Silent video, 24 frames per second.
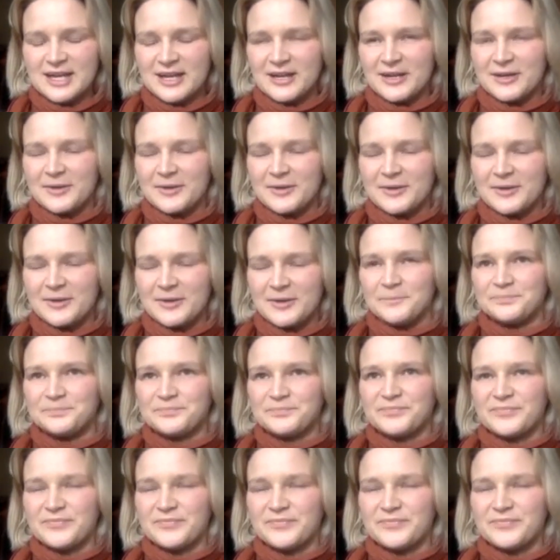Donna
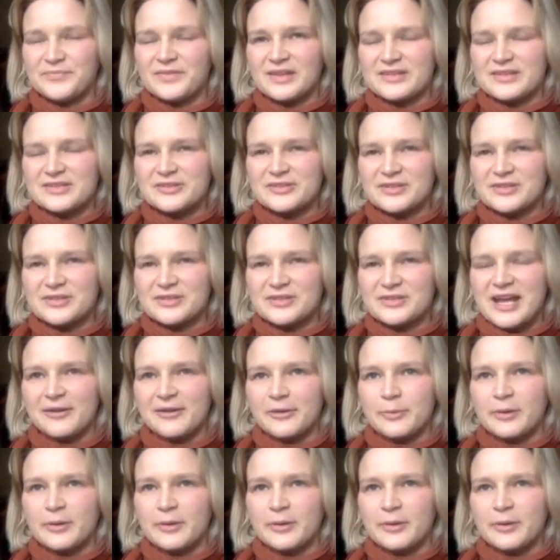
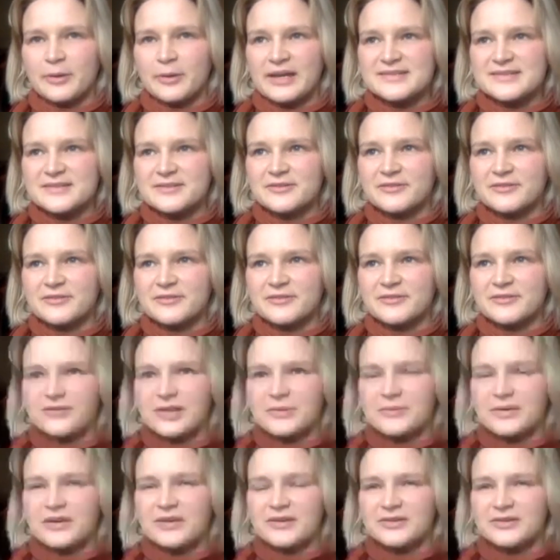Haraway has this great
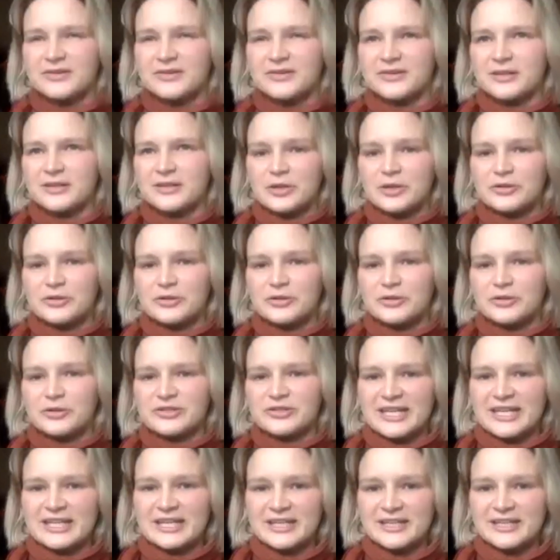word,
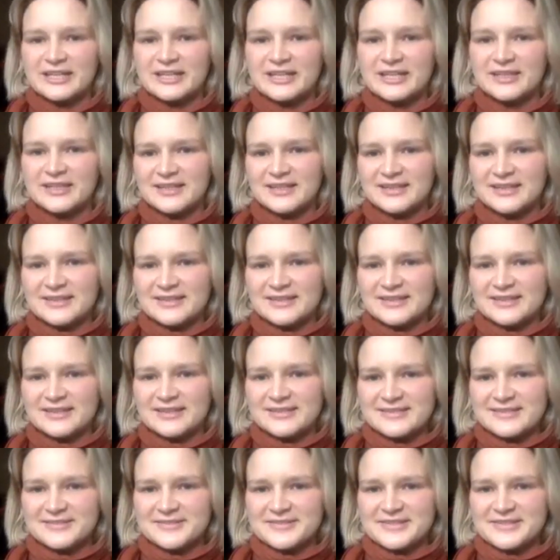oddkin.
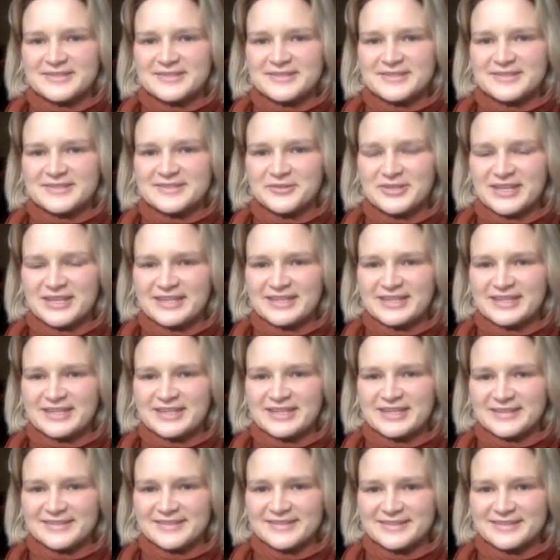She uses
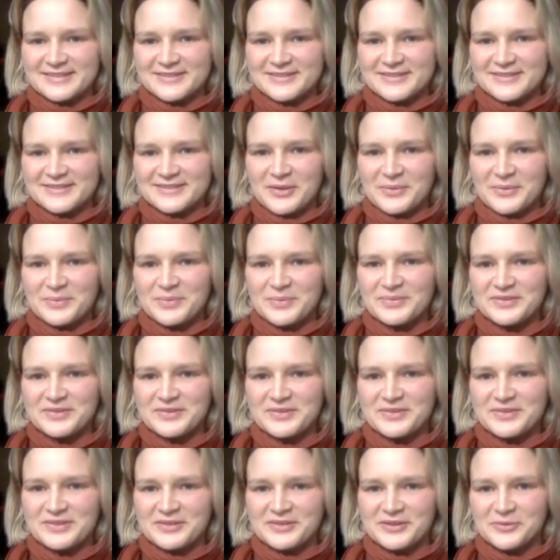oddkin to describe,
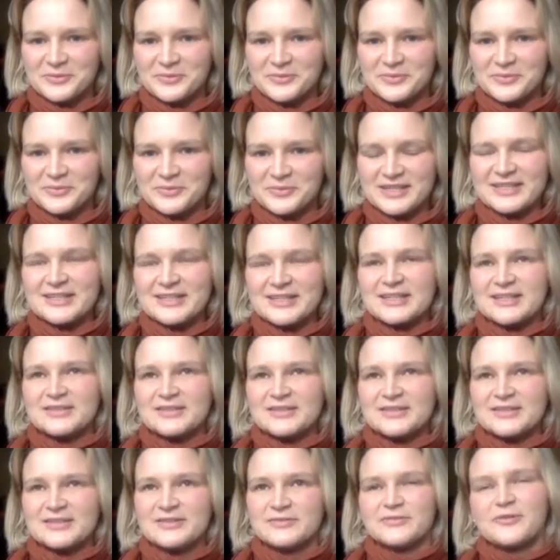
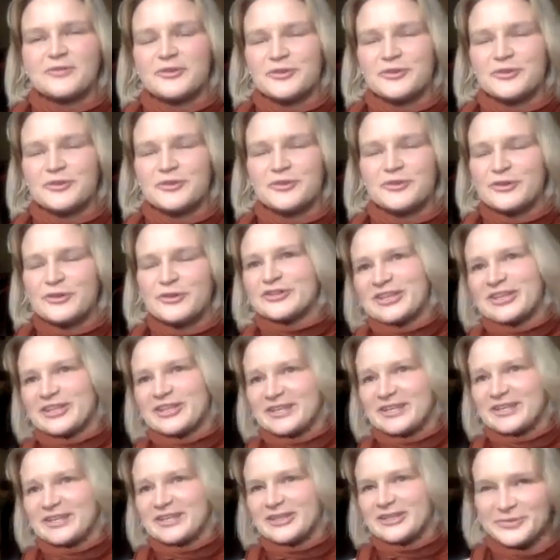you've got
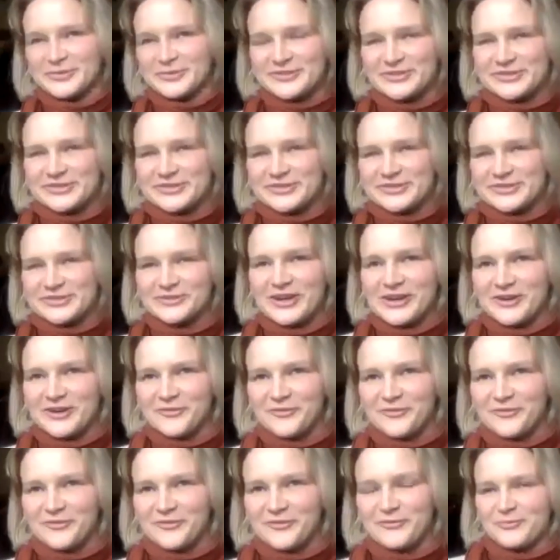godkin, which are your
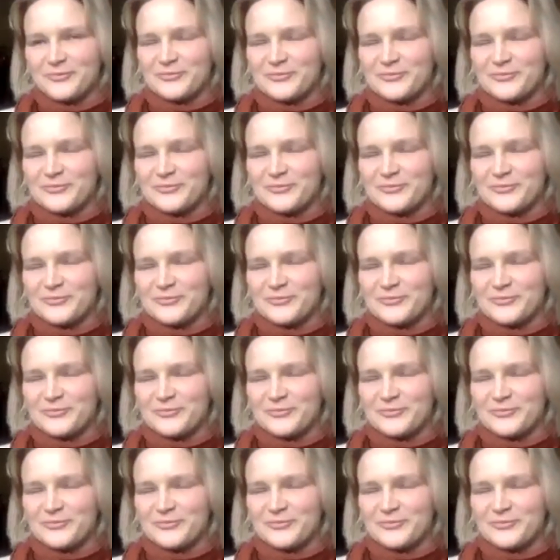kind of,